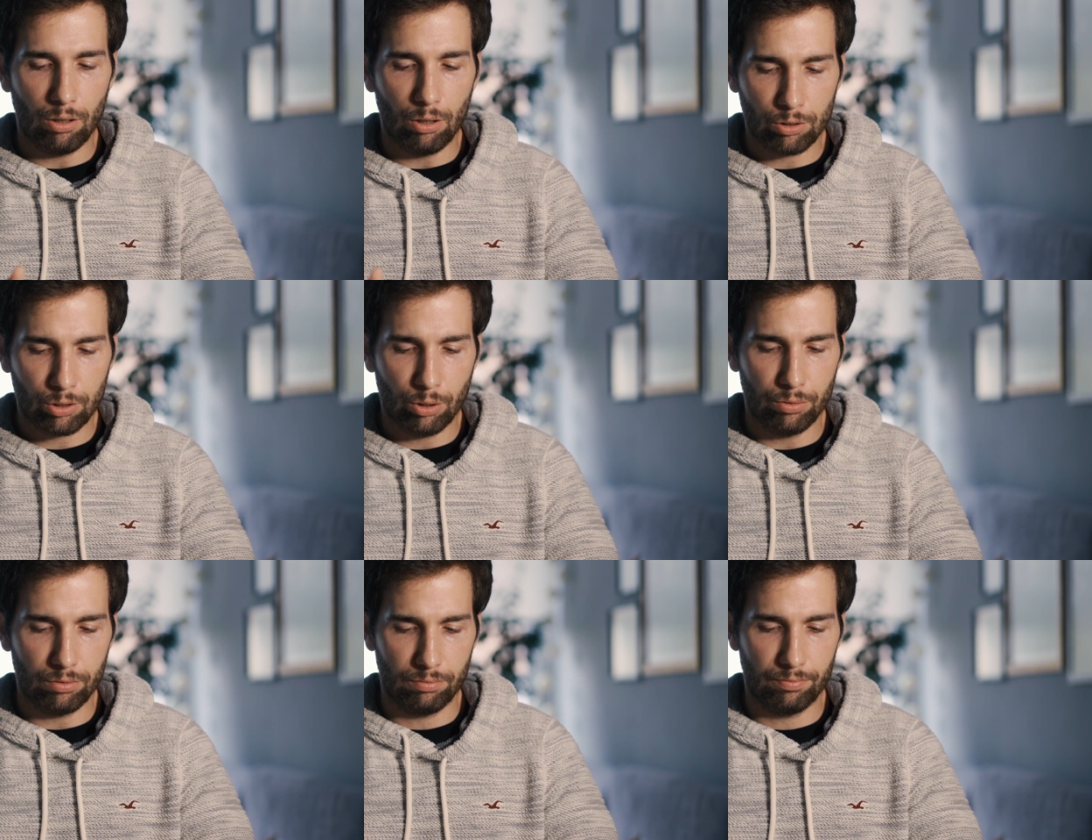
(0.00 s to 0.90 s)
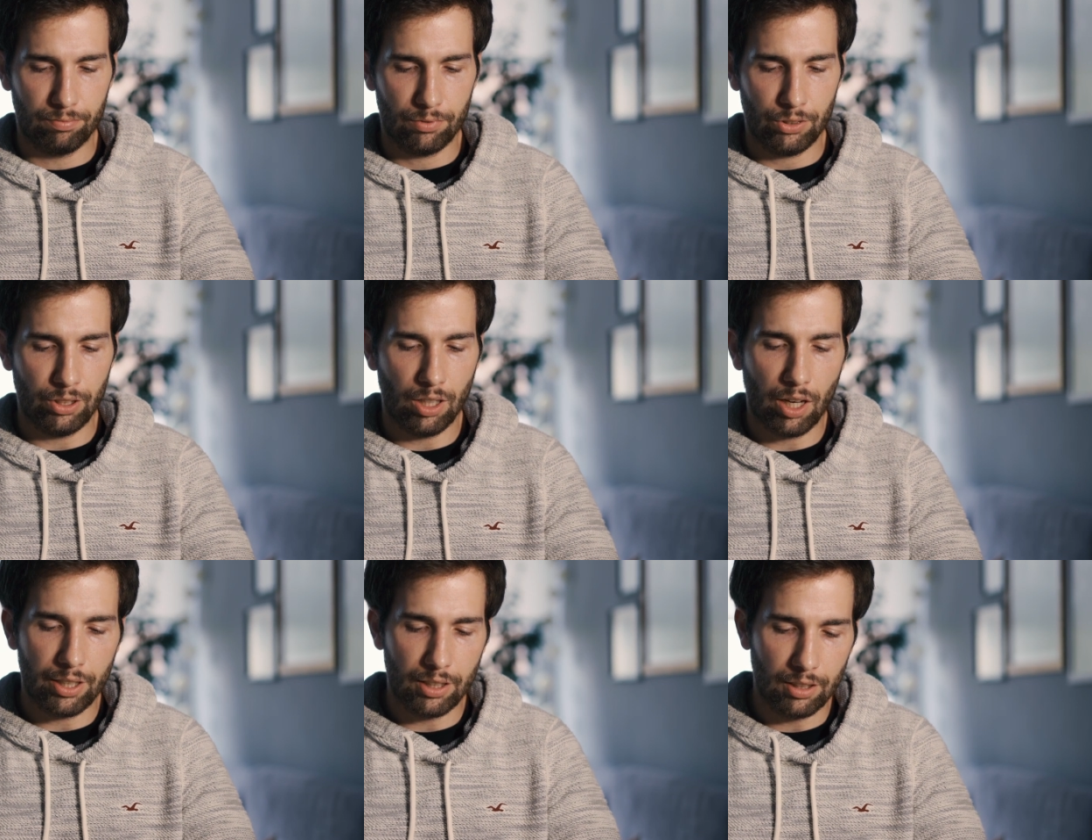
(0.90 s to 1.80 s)
Also, you
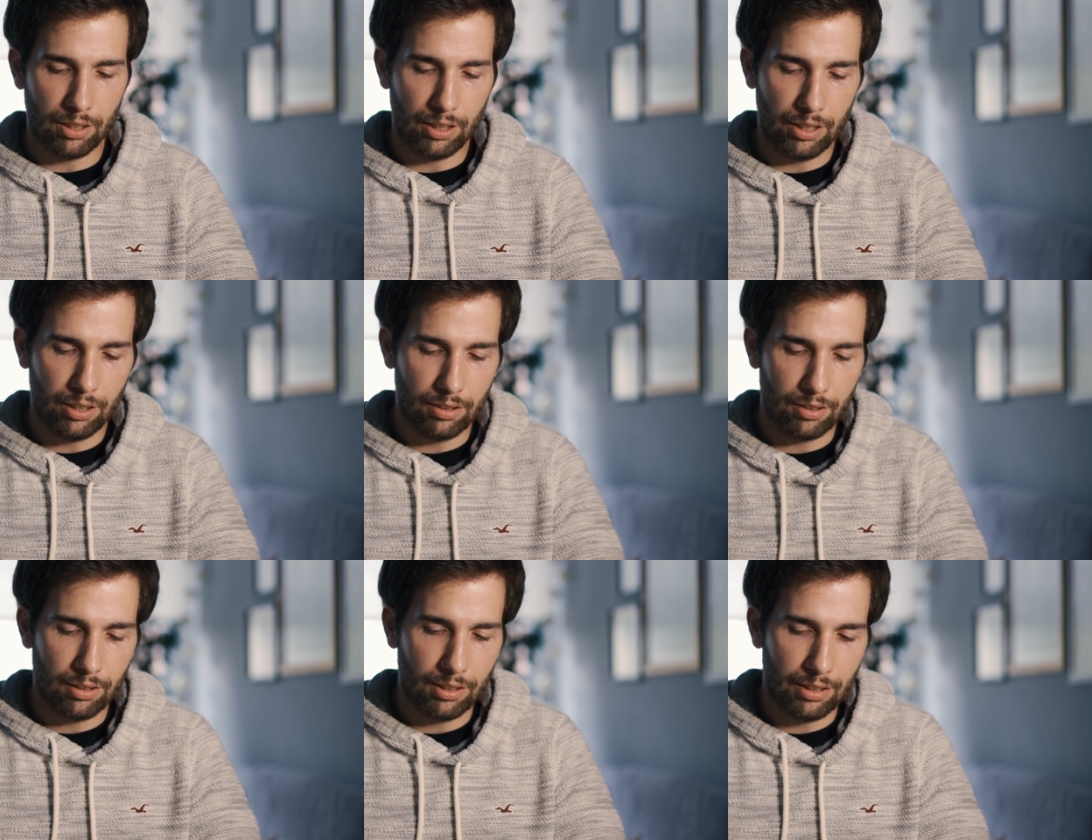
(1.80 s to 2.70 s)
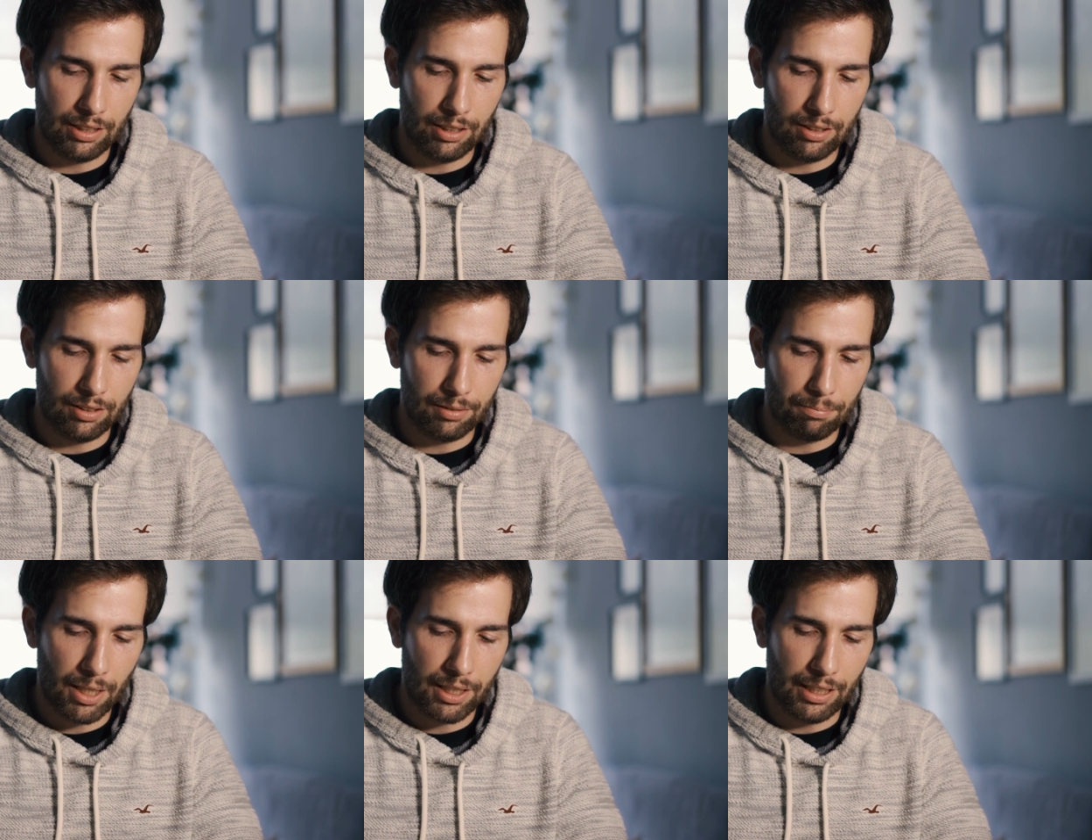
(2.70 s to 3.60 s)
gotta
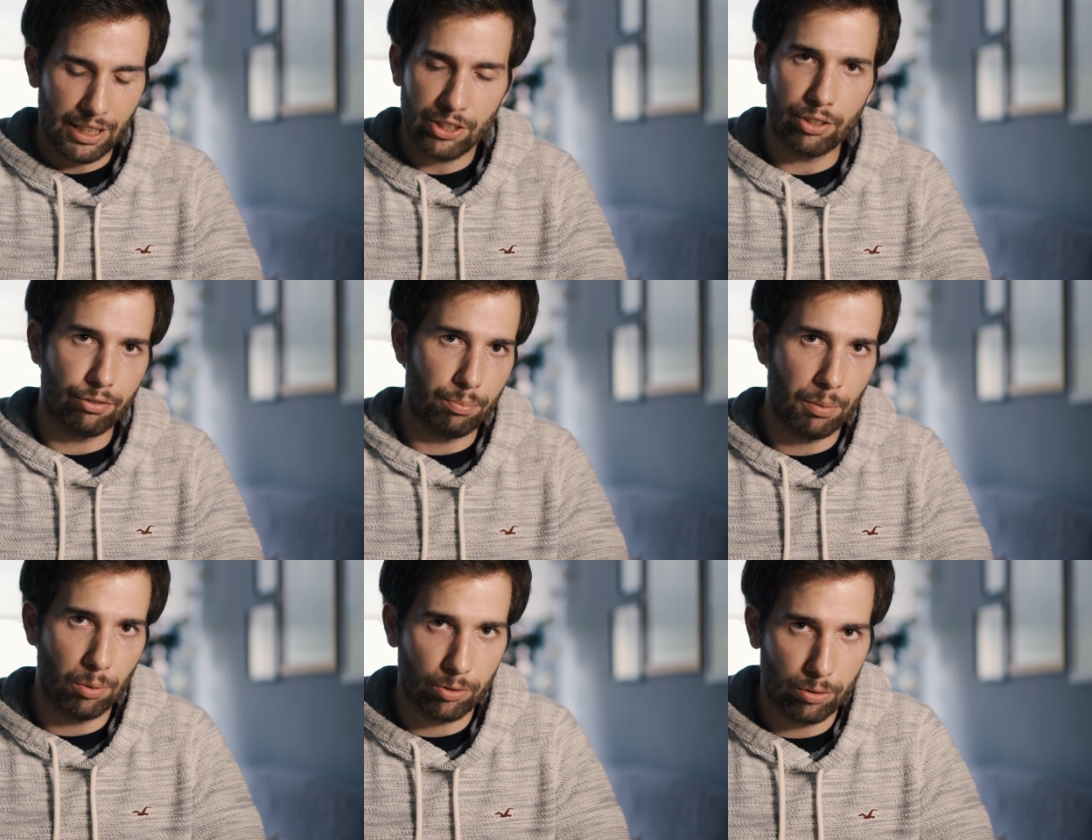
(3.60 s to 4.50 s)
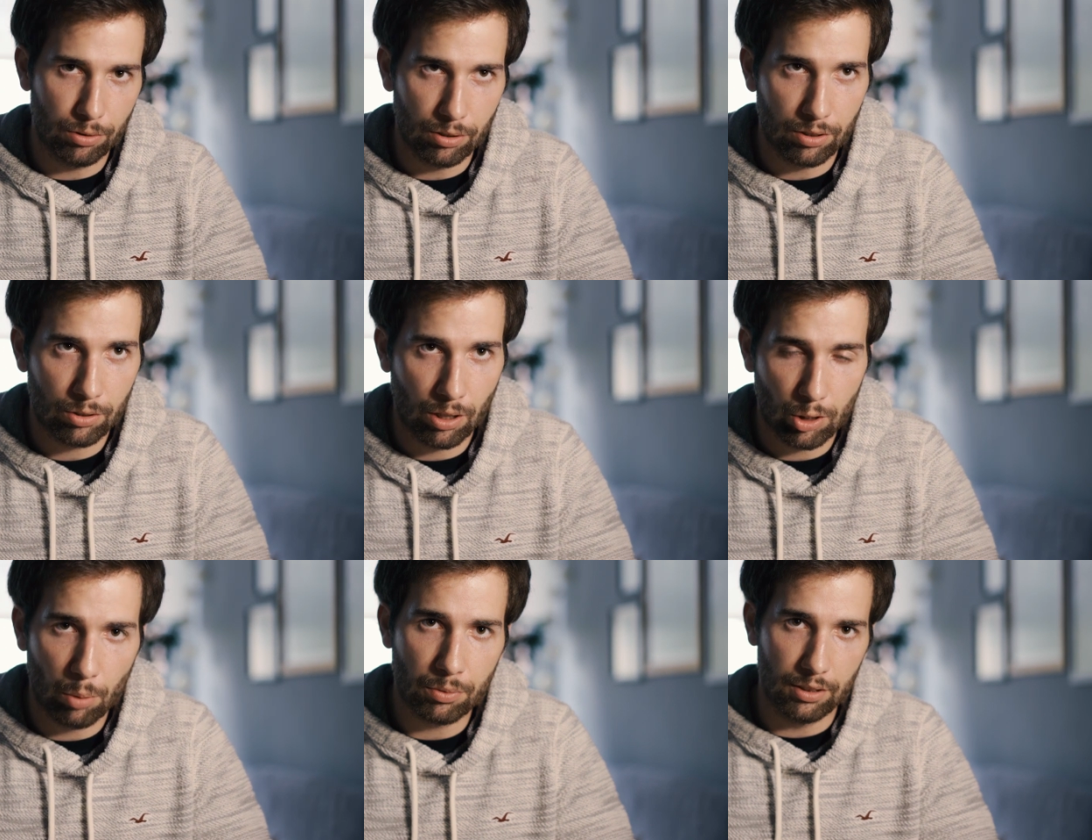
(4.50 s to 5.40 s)
make it easier for people to
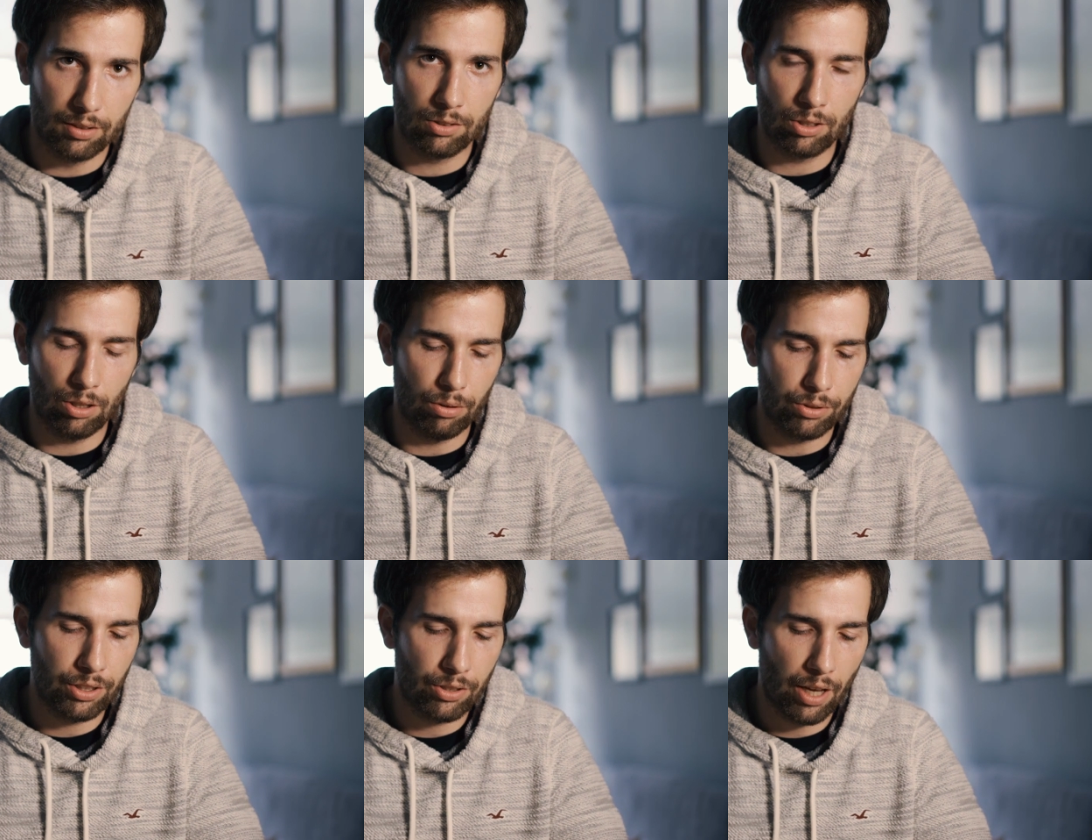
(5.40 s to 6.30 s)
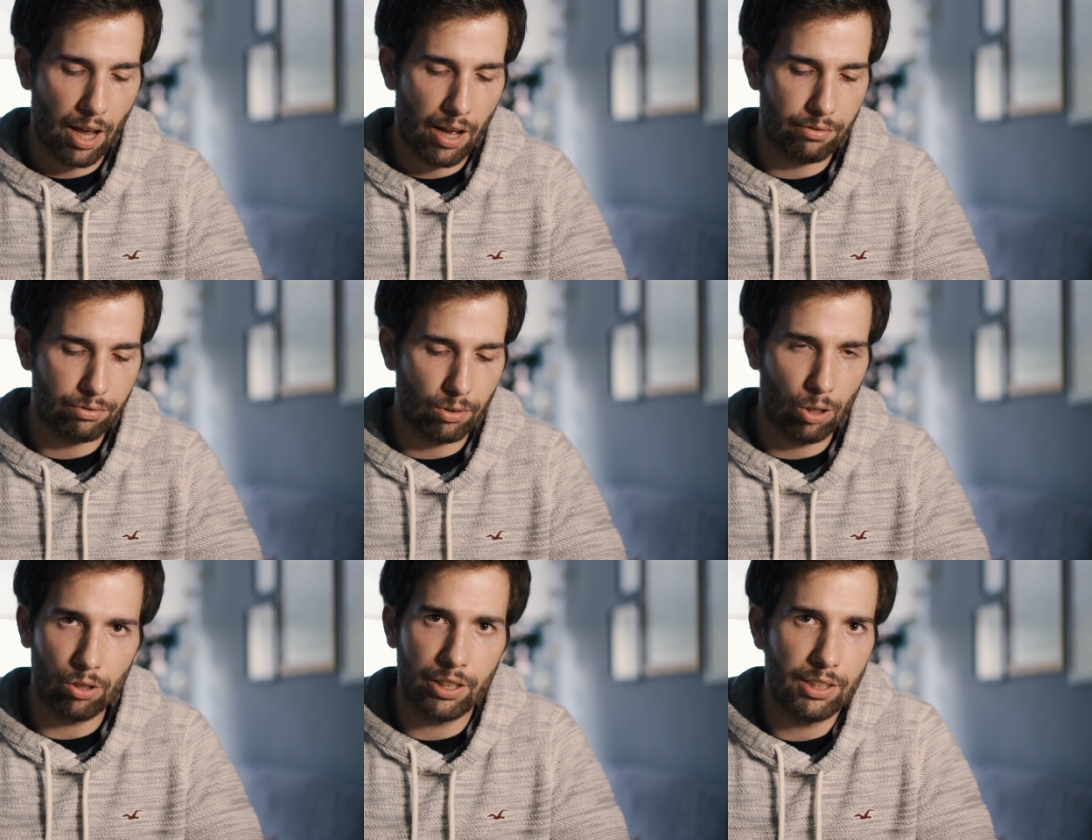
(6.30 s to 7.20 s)
adopt it. So you need to have
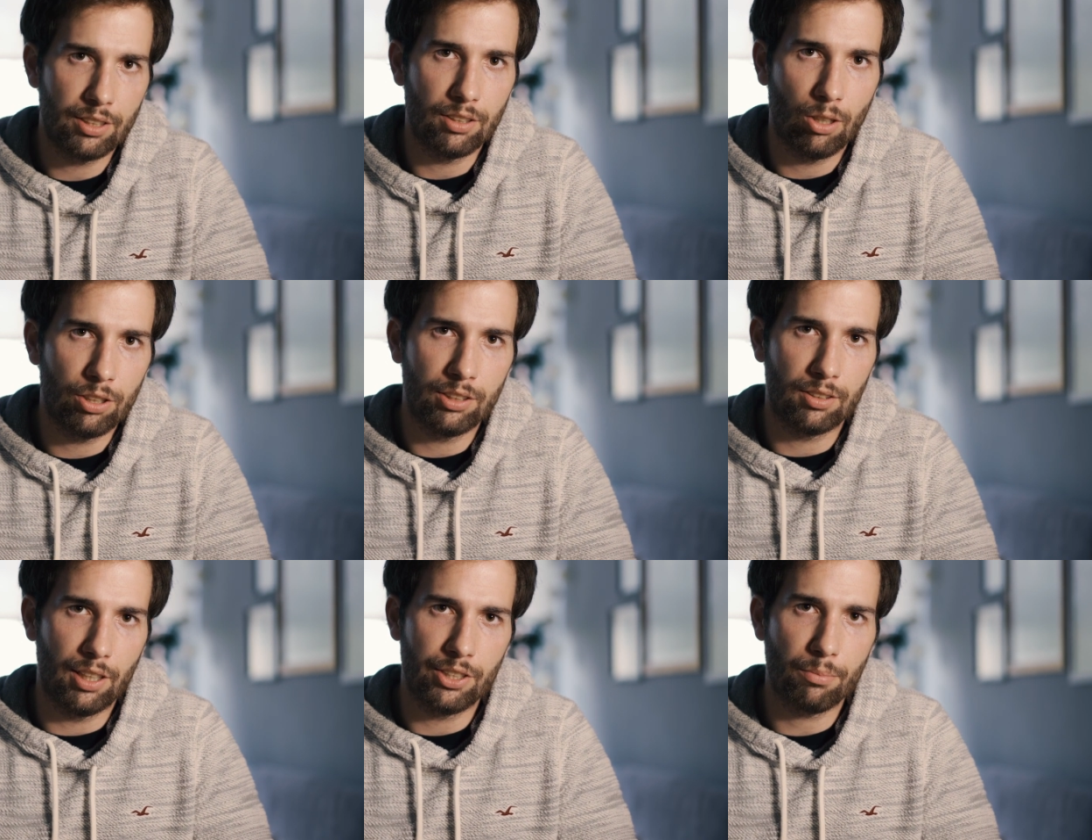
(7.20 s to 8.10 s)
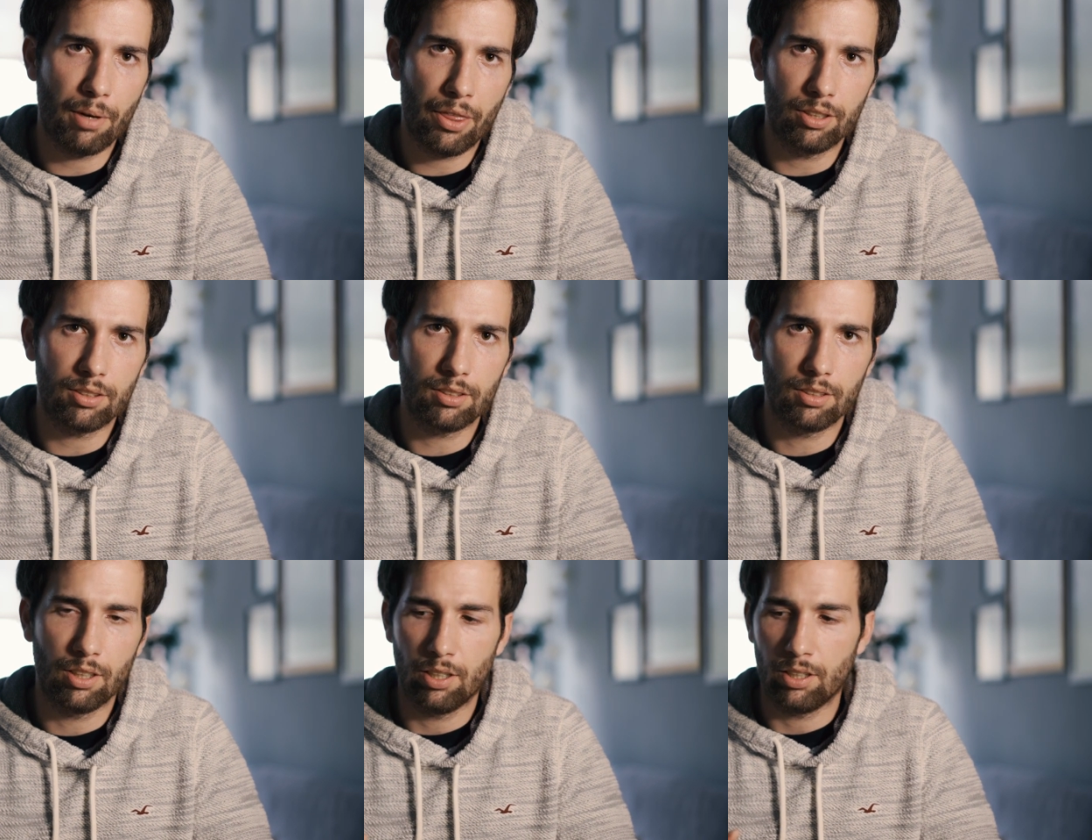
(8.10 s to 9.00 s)
all the installation methods.